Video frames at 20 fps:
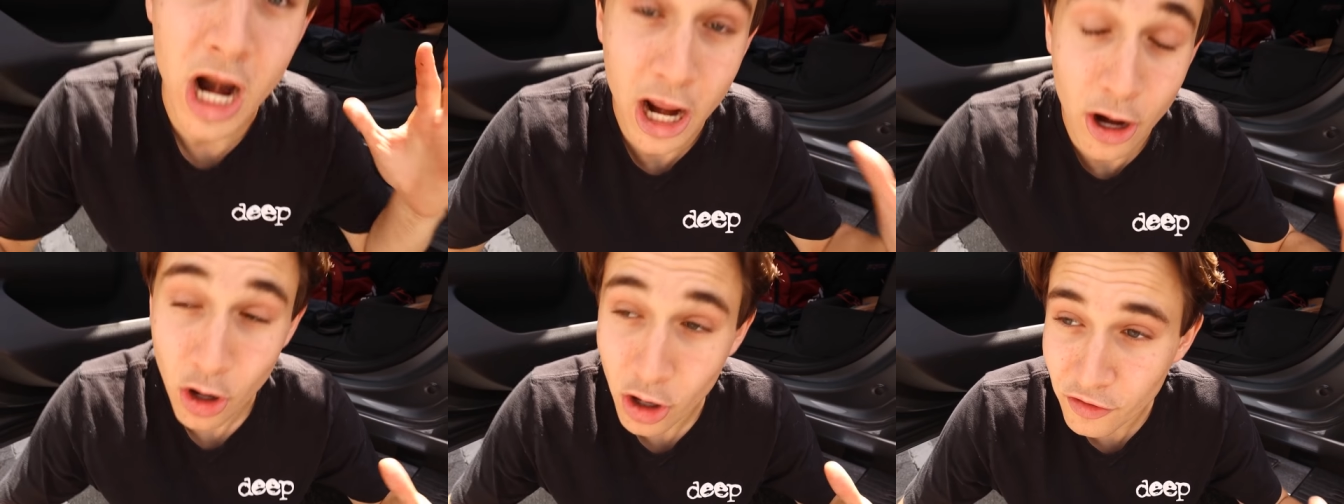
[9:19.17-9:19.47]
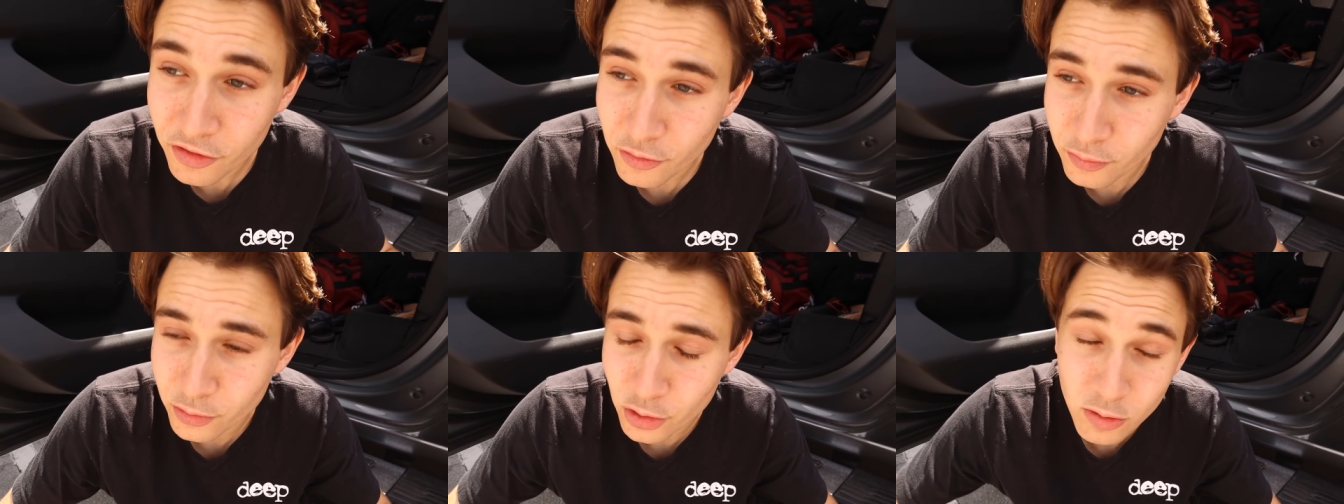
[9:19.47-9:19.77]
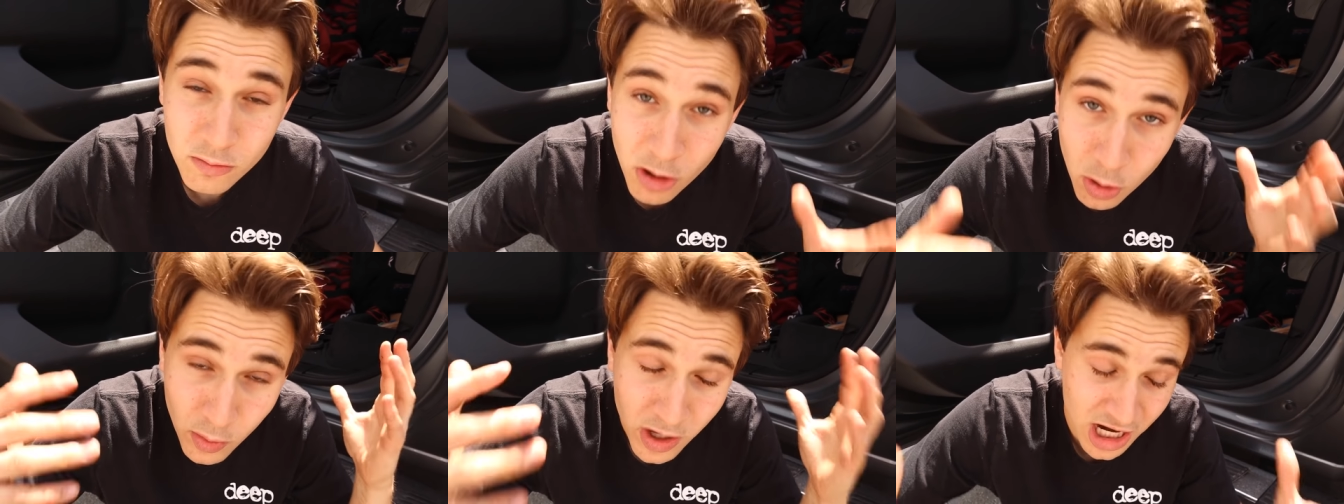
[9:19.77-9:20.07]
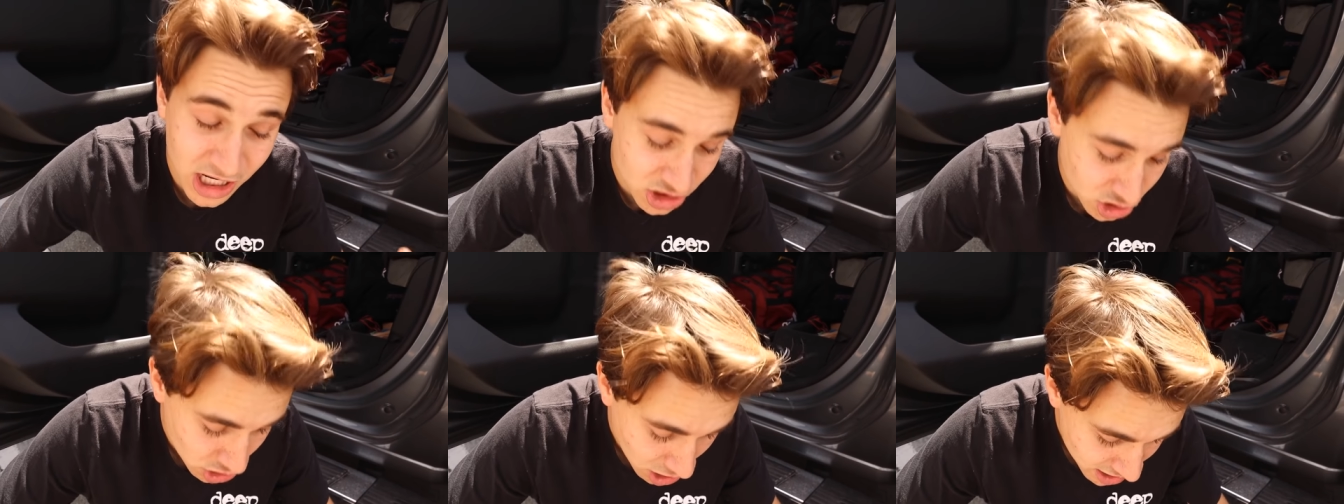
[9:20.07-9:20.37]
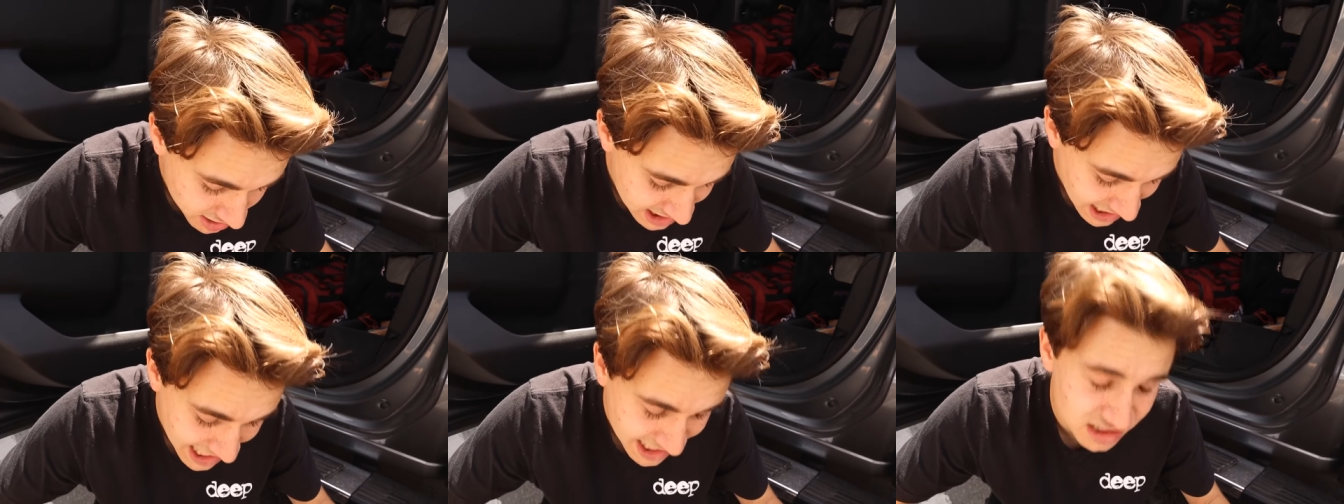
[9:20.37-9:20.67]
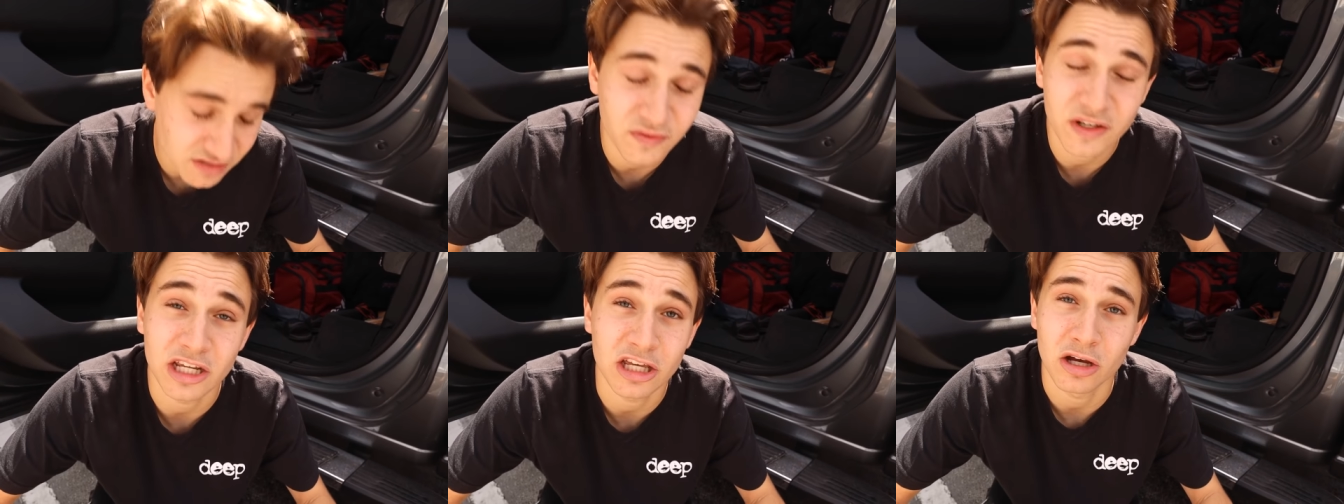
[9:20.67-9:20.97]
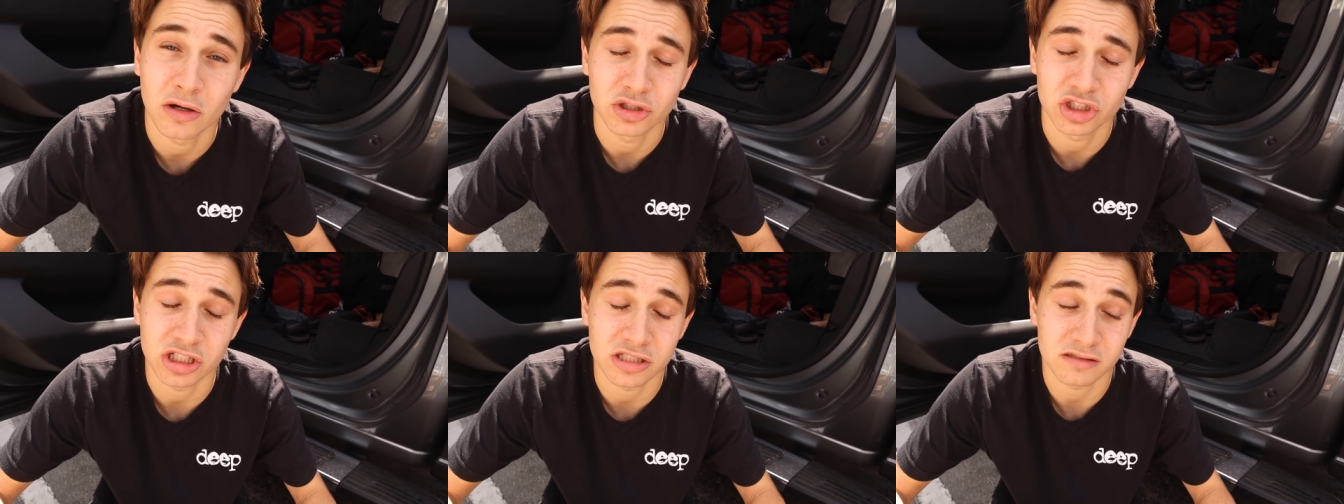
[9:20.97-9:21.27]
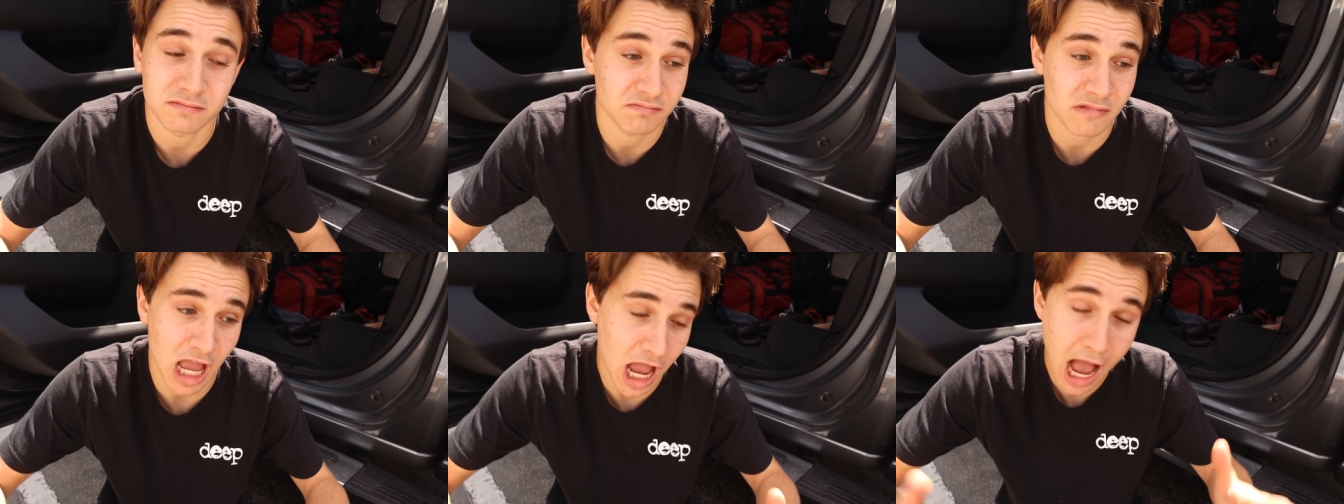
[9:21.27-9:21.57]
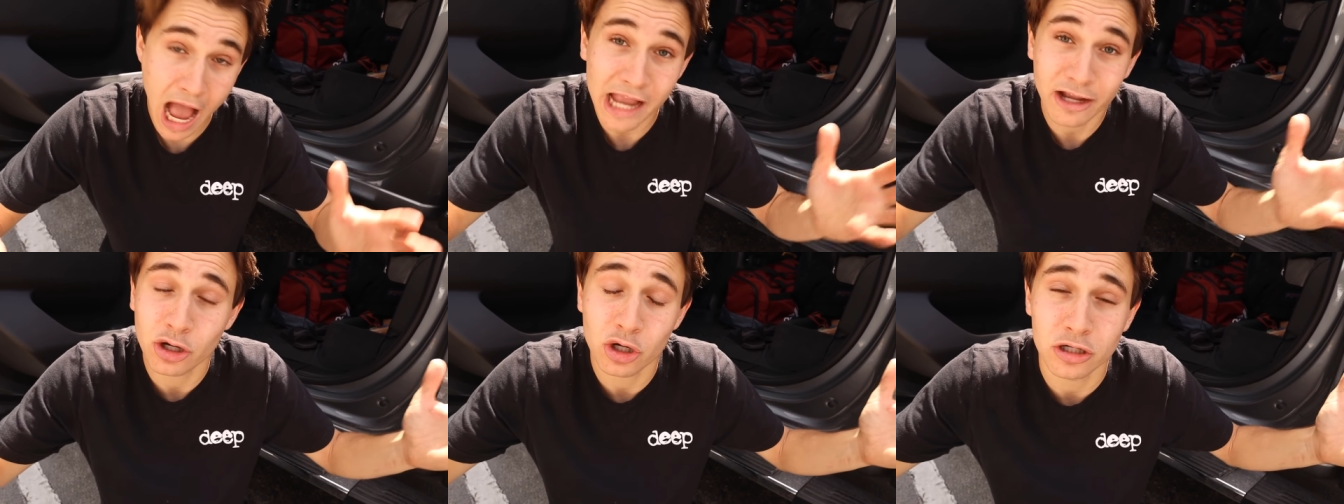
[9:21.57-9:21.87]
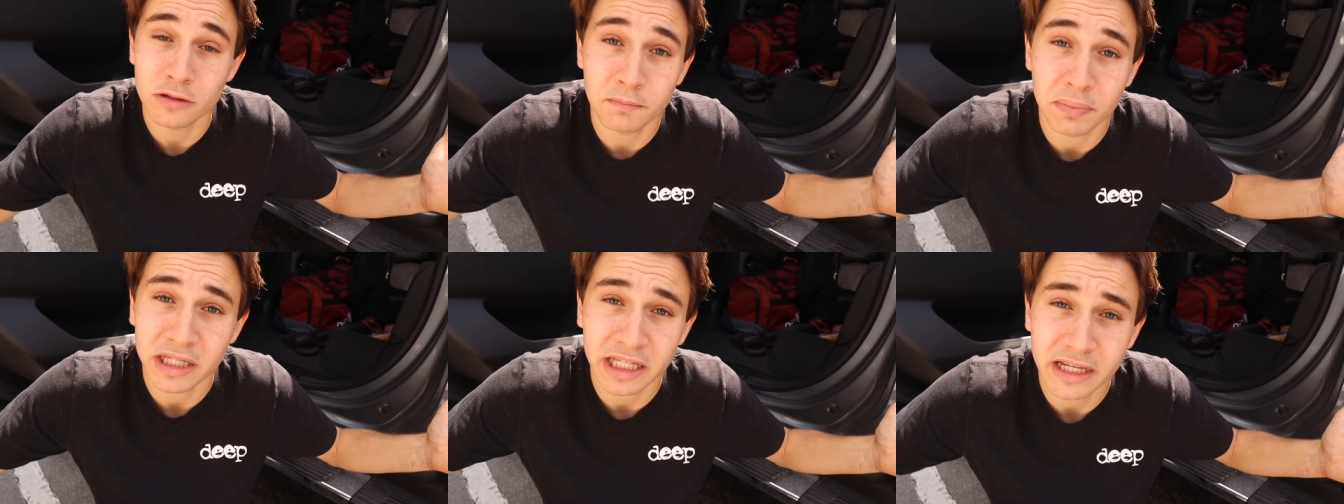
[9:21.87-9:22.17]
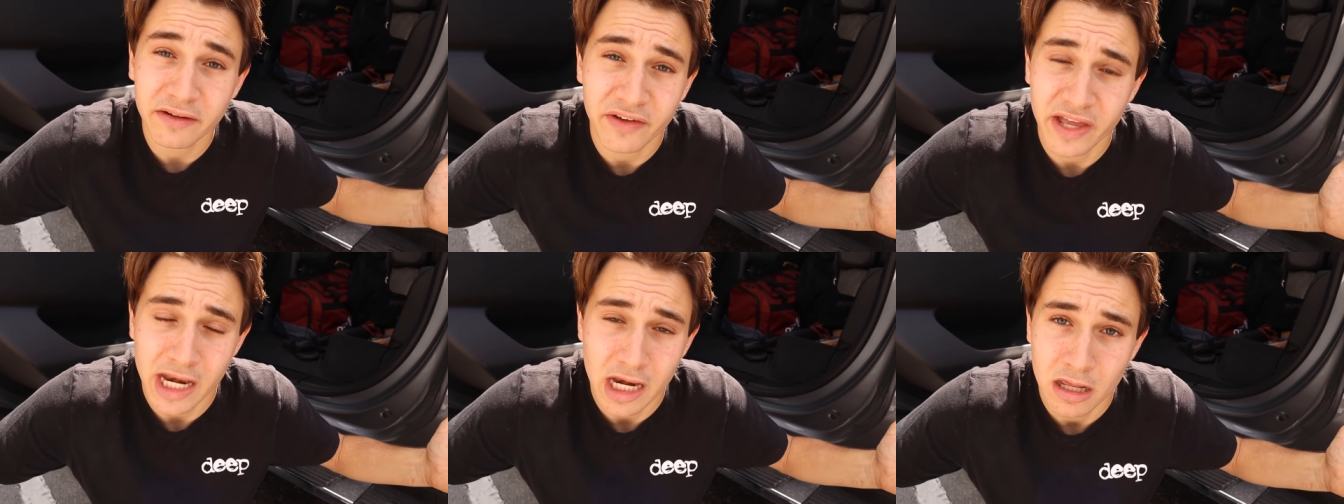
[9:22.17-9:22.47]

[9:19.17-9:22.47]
I heard the rumor, when I saw Zach's video, just, I couldn't believe it.